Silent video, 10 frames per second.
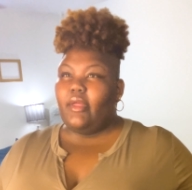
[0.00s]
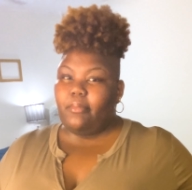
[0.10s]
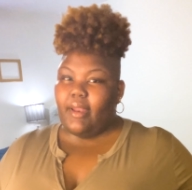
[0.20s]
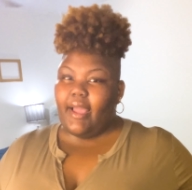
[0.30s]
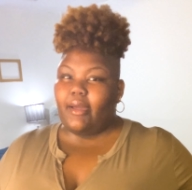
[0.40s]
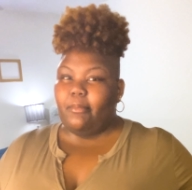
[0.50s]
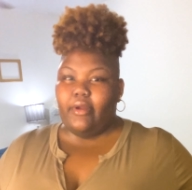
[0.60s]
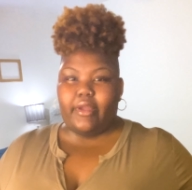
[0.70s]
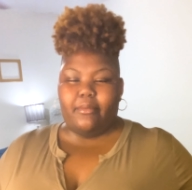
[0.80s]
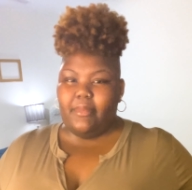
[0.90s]
black
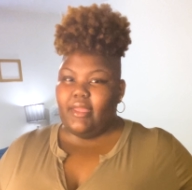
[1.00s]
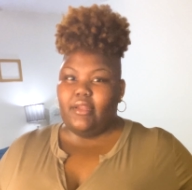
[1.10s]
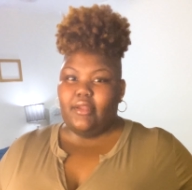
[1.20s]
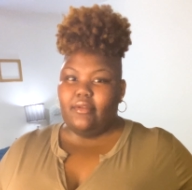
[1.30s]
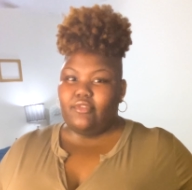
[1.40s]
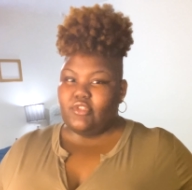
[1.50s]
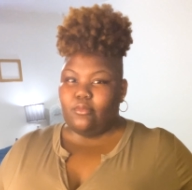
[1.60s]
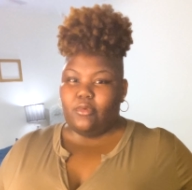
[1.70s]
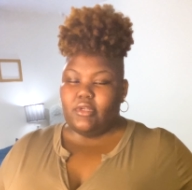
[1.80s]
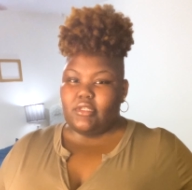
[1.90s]
American men for
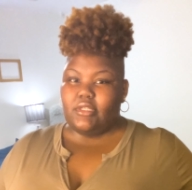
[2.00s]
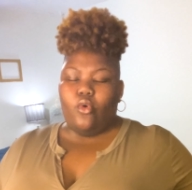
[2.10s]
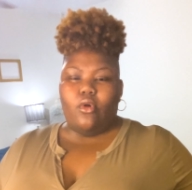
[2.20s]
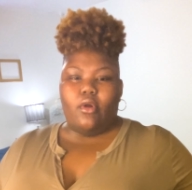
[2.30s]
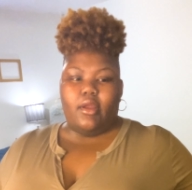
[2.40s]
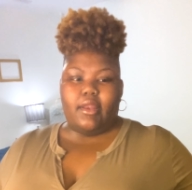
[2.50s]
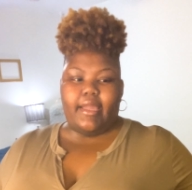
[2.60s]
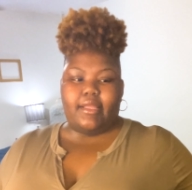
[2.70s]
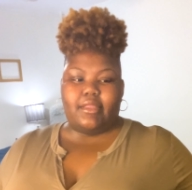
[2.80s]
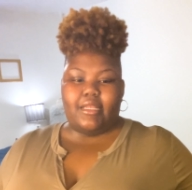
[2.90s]
some reason, or
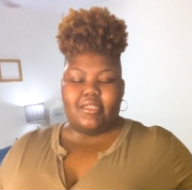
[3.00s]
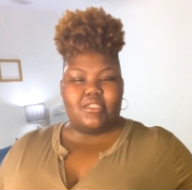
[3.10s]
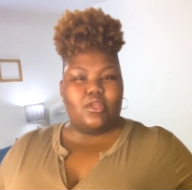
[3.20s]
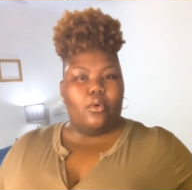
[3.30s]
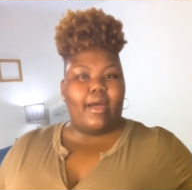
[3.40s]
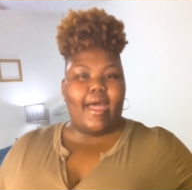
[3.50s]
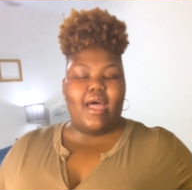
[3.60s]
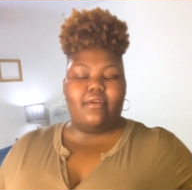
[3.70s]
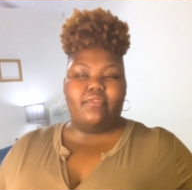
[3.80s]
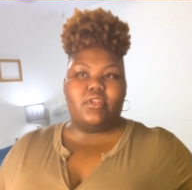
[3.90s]
like they just don't
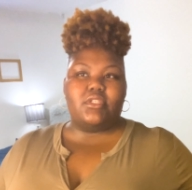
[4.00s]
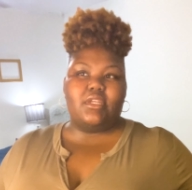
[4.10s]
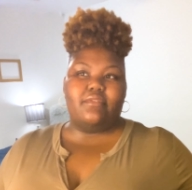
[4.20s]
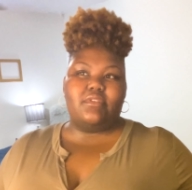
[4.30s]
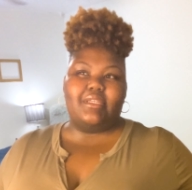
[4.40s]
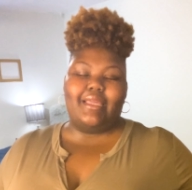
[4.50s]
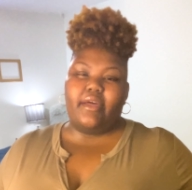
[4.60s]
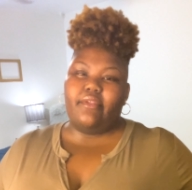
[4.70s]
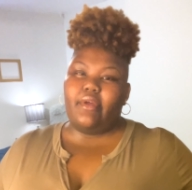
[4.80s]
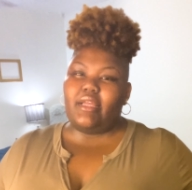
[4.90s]
have their stuff
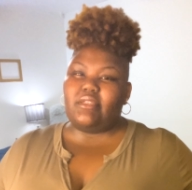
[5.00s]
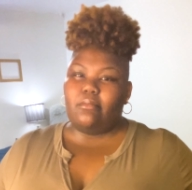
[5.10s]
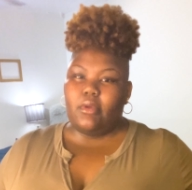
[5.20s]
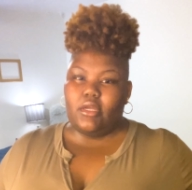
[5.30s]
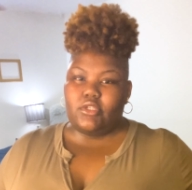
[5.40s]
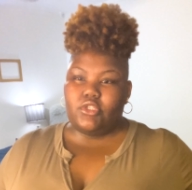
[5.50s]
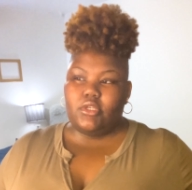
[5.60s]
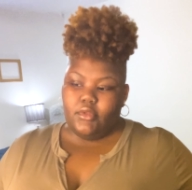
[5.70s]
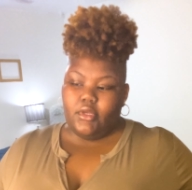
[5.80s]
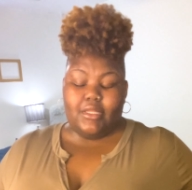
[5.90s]
together as much.
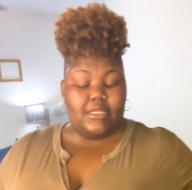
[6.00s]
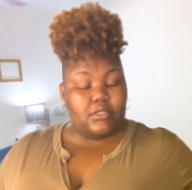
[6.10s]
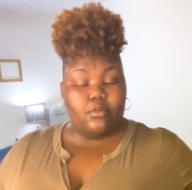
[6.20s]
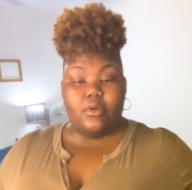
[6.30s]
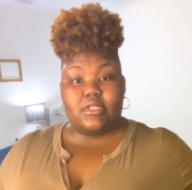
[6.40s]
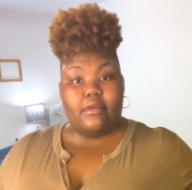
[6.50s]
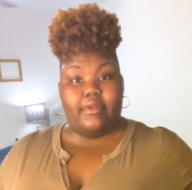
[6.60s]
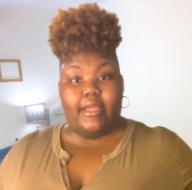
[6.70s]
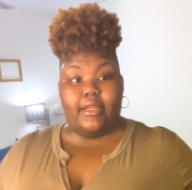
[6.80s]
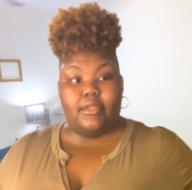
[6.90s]
At least the ones I've
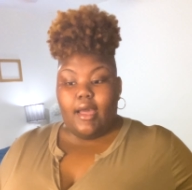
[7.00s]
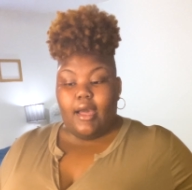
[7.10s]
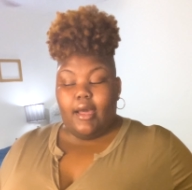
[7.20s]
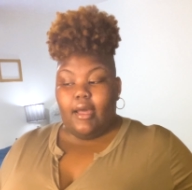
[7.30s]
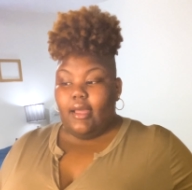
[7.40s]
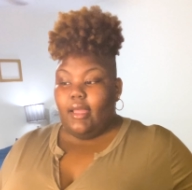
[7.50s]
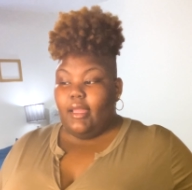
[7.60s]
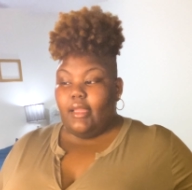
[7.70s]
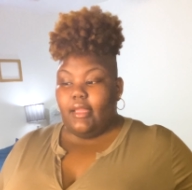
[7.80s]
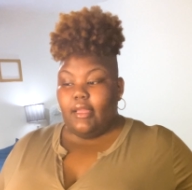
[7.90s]
dated,
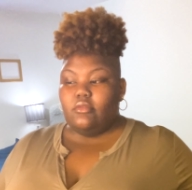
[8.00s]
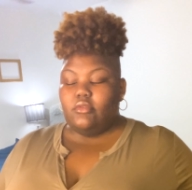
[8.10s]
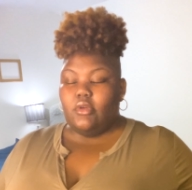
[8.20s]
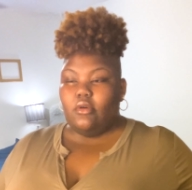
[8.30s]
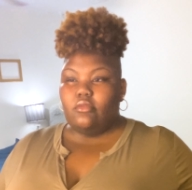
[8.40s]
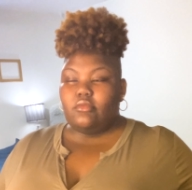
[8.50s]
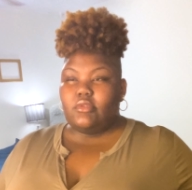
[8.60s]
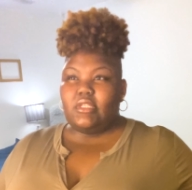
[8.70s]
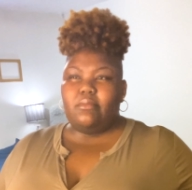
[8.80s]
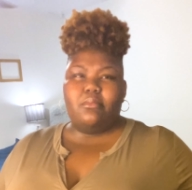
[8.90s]
I don't
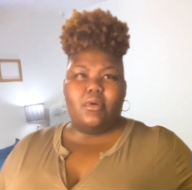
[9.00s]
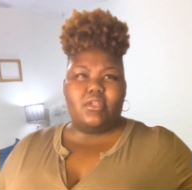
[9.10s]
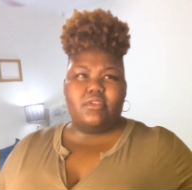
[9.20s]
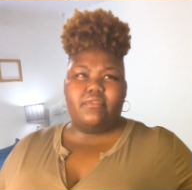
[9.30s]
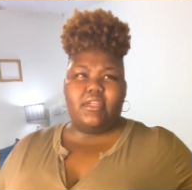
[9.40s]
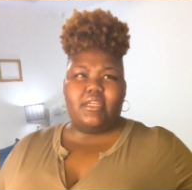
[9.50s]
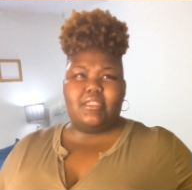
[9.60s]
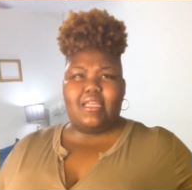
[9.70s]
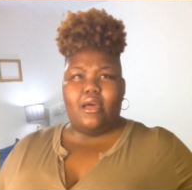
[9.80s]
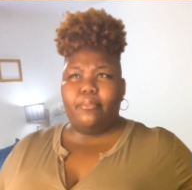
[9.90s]
see much of an
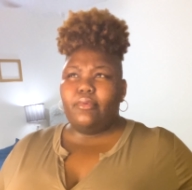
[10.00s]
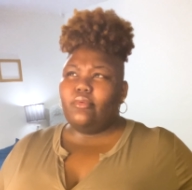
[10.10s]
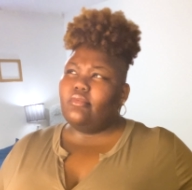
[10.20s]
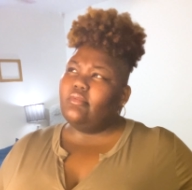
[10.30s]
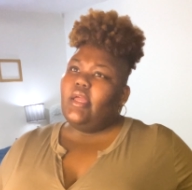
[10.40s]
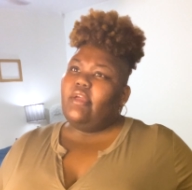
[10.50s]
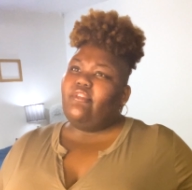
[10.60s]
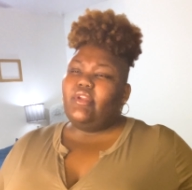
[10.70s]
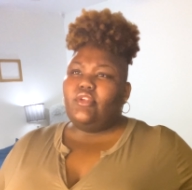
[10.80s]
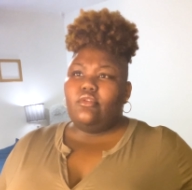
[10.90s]
example. If
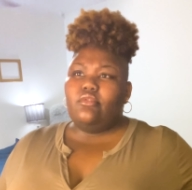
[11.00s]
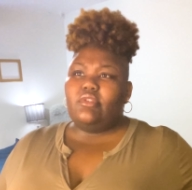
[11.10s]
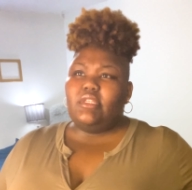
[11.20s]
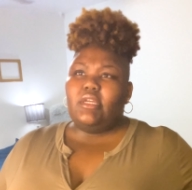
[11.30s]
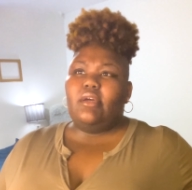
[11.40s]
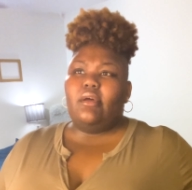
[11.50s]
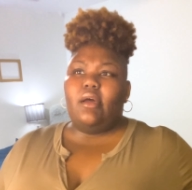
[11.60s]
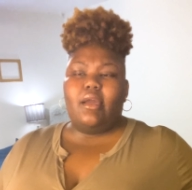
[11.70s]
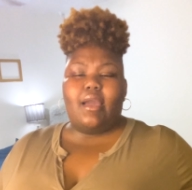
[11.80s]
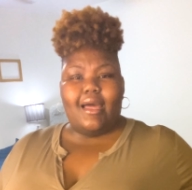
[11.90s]
I do see
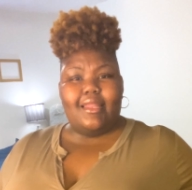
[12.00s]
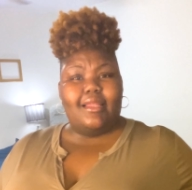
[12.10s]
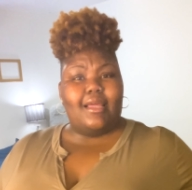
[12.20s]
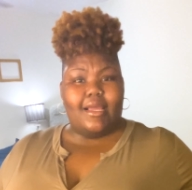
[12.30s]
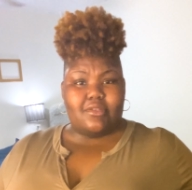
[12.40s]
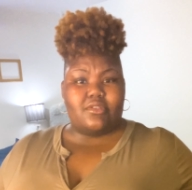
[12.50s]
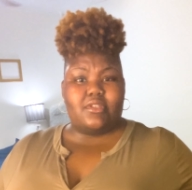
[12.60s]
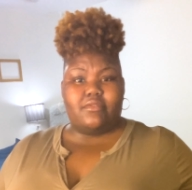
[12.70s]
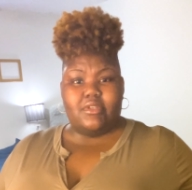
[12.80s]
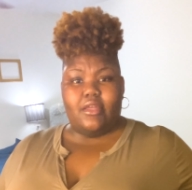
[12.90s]
a guy that has their
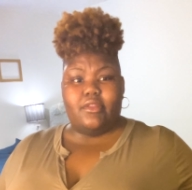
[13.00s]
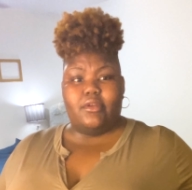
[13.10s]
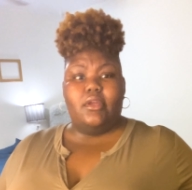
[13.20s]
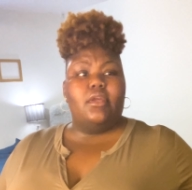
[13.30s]
stuff together,